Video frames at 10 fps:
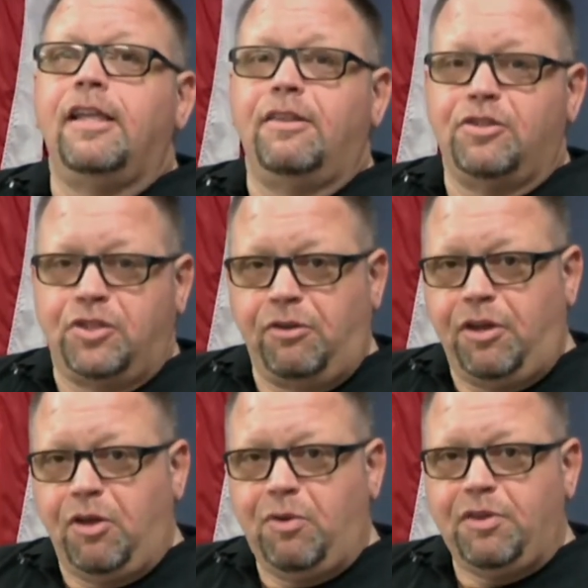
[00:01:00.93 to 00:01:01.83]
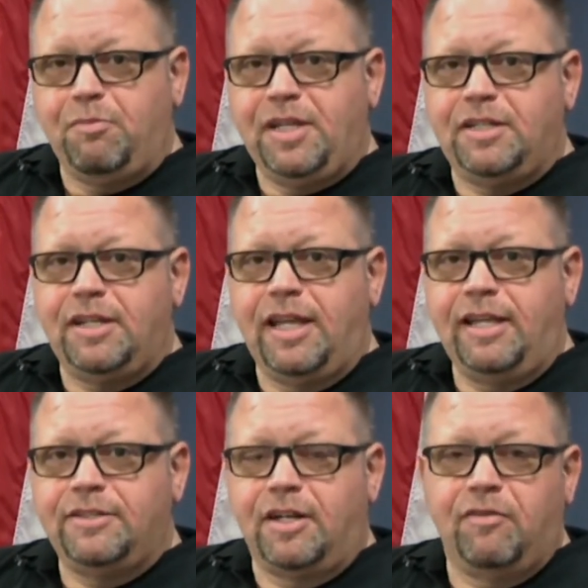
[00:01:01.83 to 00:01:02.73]
In the studio with me
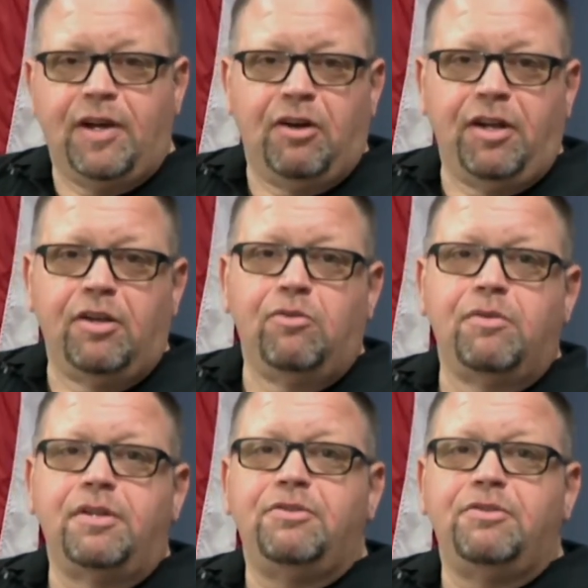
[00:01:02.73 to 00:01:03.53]
today is our very own